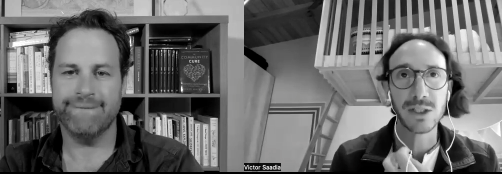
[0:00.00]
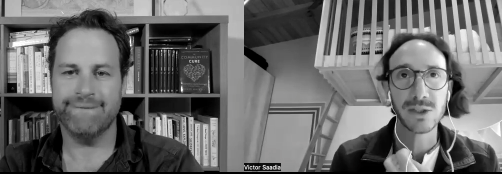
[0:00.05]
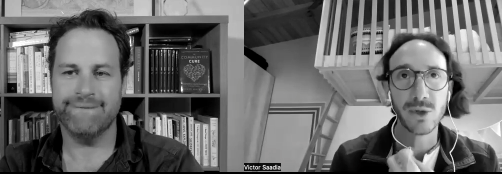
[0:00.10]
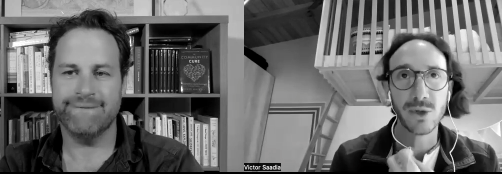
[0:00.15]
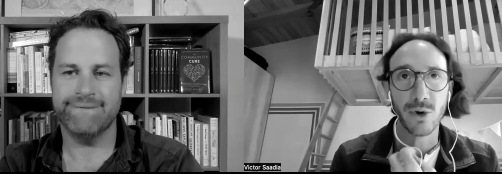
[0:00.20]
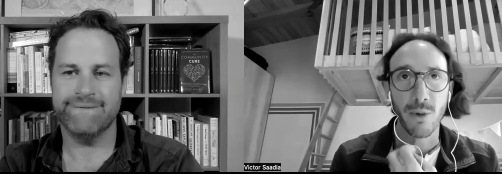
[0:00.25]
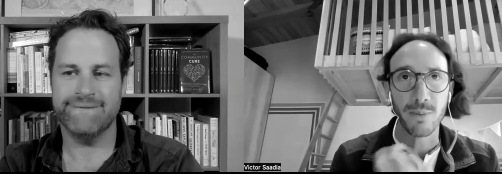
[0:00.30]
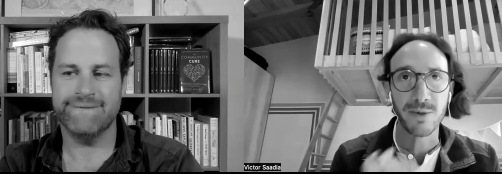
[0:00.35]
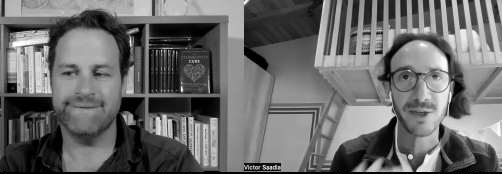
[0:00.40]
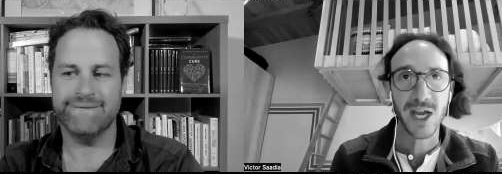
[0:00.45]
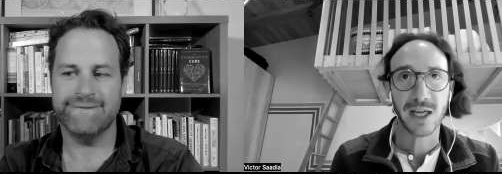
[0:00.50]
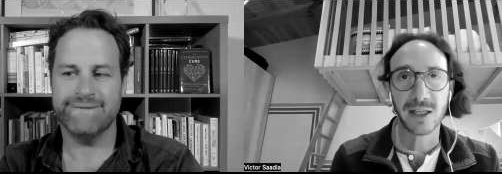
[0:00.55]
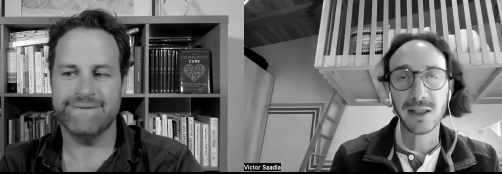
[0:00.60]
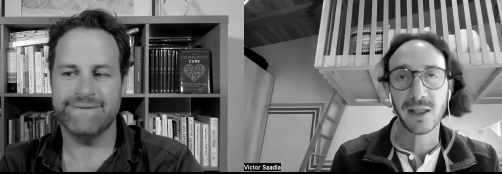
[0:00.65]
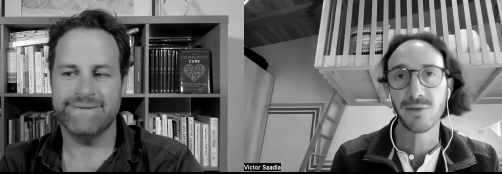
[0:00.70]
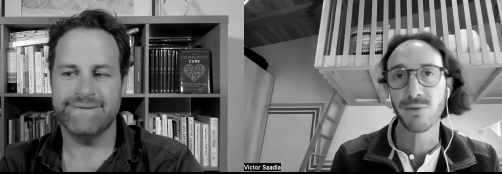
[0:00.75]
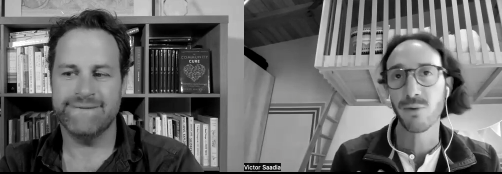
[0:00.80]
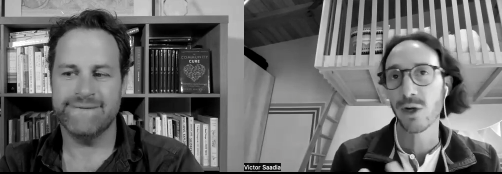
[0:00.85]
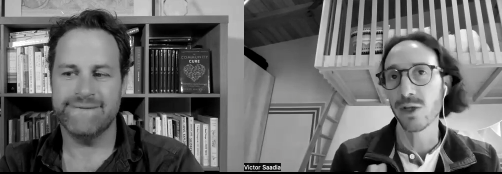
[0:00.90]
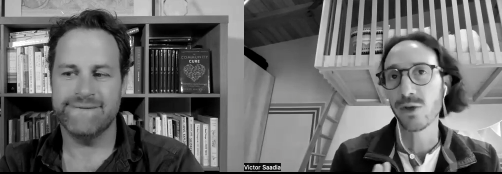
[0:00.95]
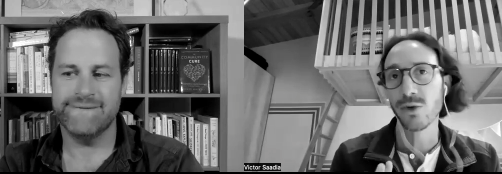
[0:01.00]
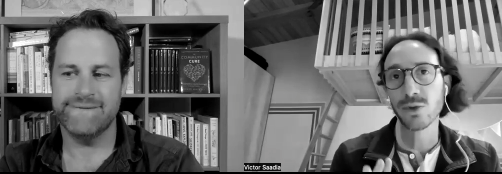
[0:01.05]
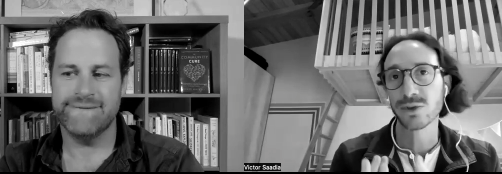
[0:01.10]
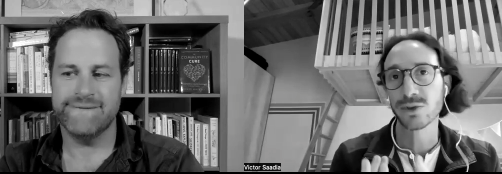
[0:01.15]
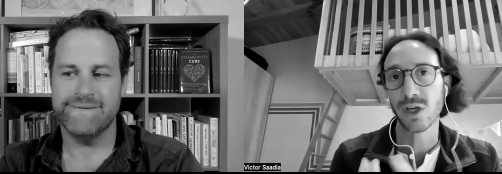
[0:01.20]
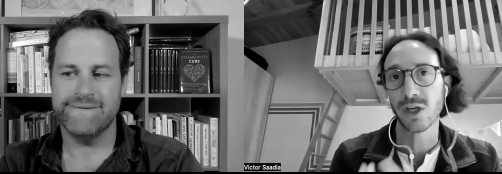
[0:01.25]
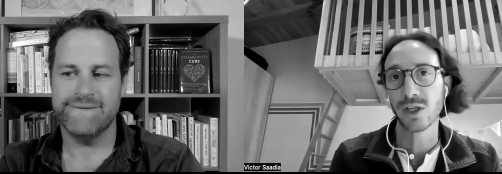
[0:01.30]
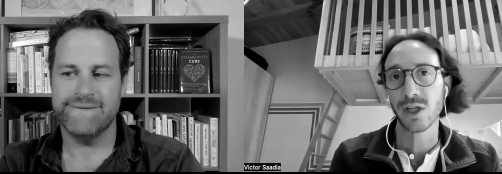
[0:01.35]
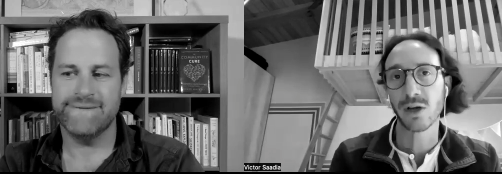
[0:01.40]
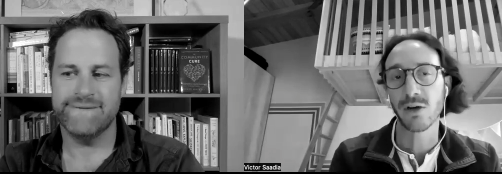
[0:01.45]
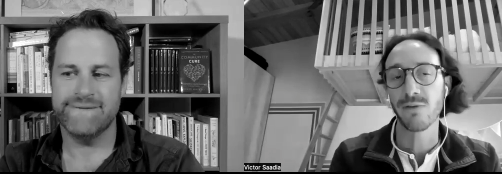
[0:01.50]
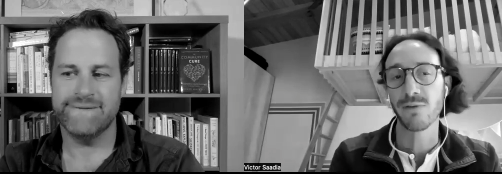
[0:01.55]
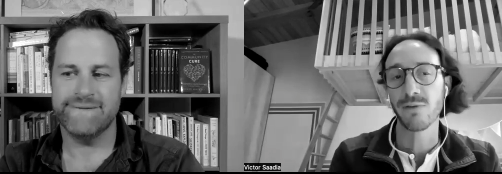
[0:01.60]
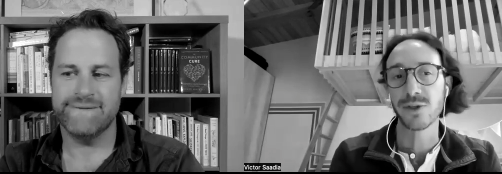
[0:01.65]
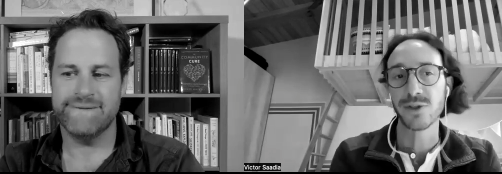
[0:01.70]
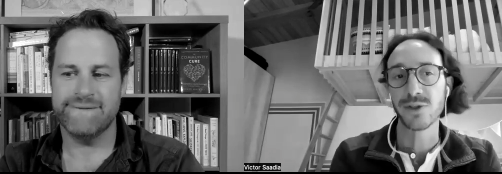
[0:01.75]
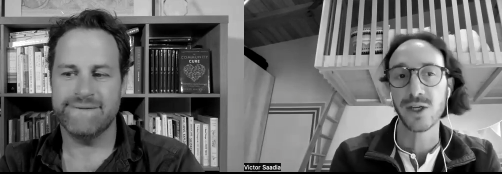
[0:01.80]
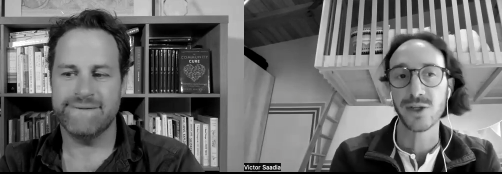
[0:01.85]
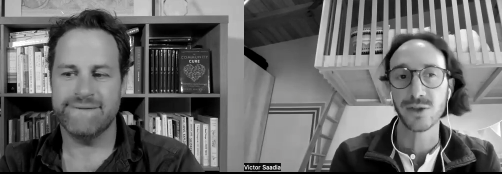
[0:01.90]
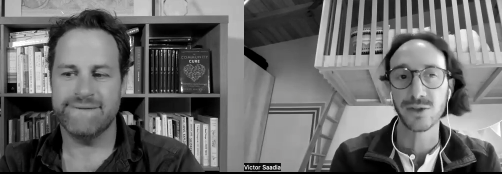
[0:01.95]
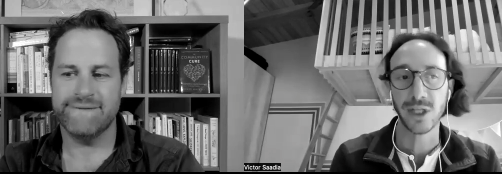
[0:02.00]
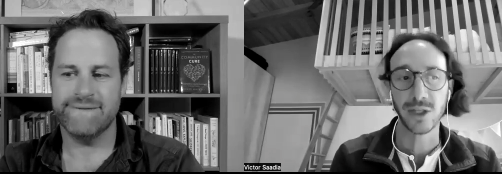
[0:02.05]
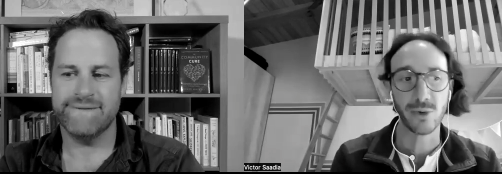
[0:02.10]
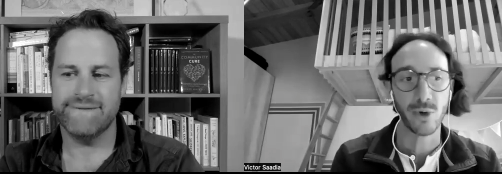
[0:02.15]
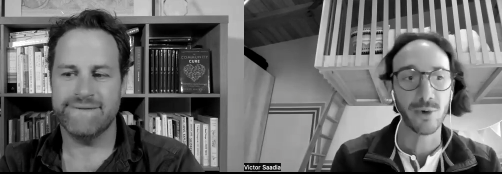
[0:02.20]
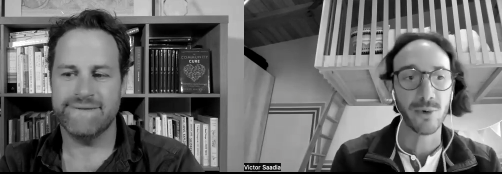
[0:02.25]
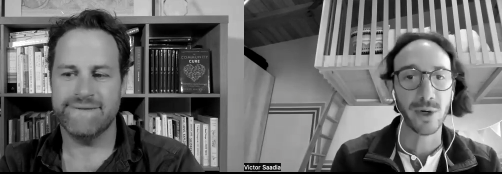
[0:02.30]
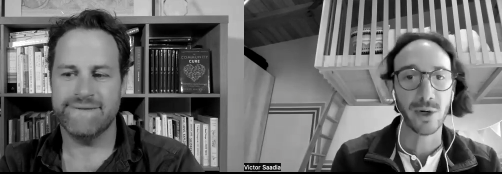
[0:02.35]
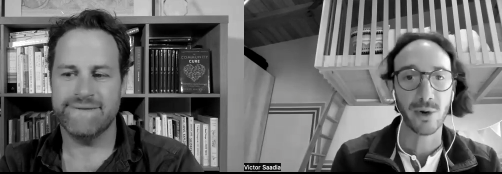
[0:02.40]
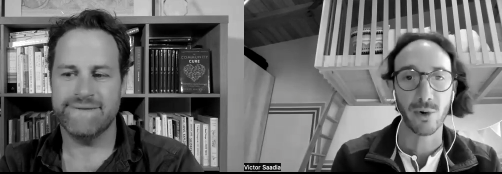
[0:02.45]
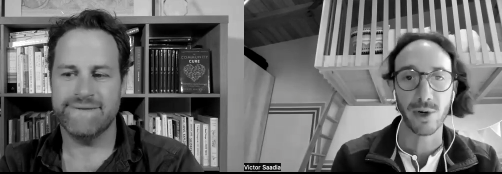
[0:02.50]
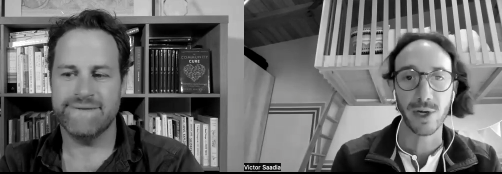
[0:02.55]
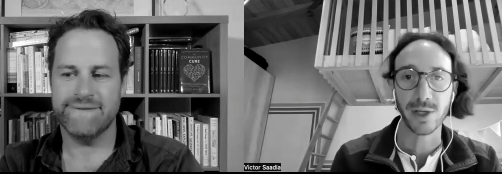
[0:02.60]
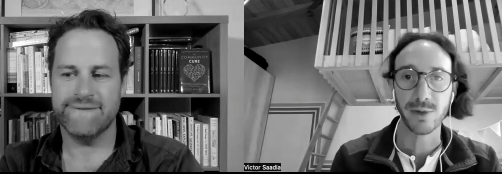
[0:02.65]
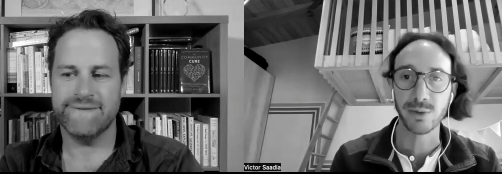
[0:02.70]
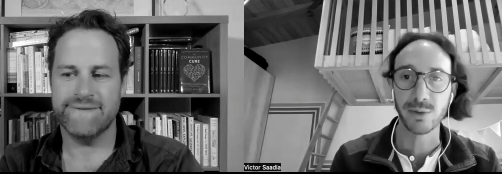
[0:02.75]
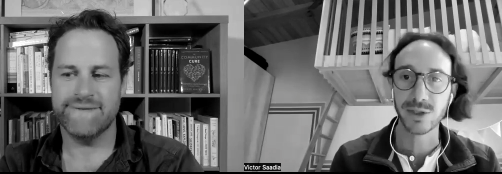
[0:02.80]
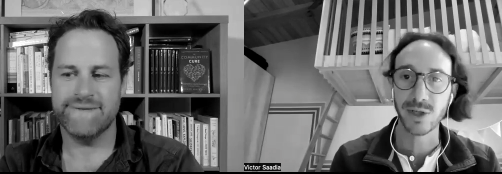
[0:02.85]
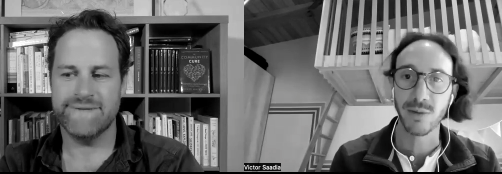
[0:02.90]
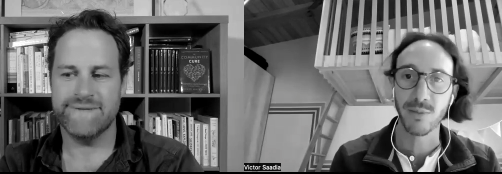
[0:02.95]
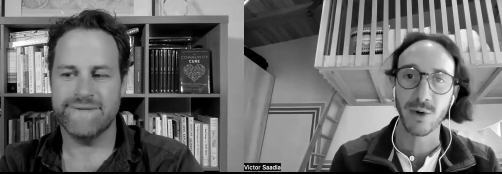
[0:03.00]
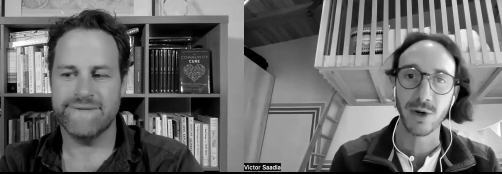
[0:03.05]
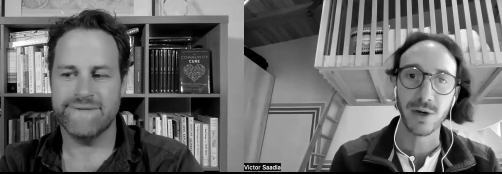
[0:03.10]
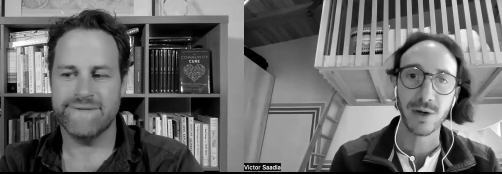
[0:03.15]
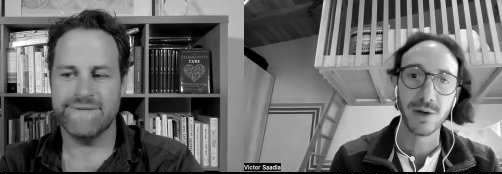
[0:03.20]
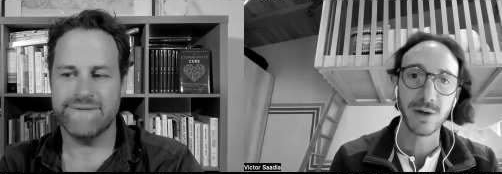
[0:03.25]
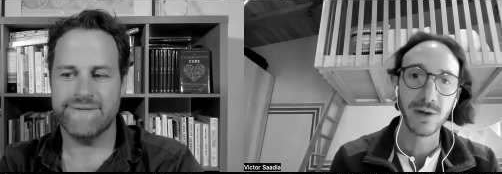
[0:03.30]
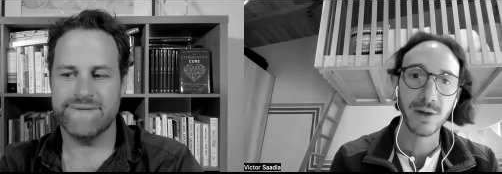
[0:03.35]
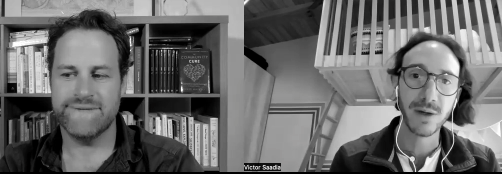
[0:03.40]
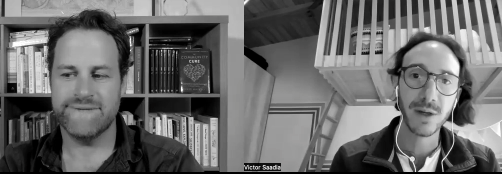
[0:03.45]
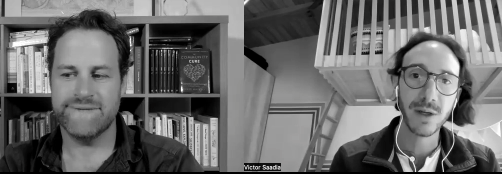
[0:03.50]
Speaker 1: what's your objective when you start a conversation that you're recording with someone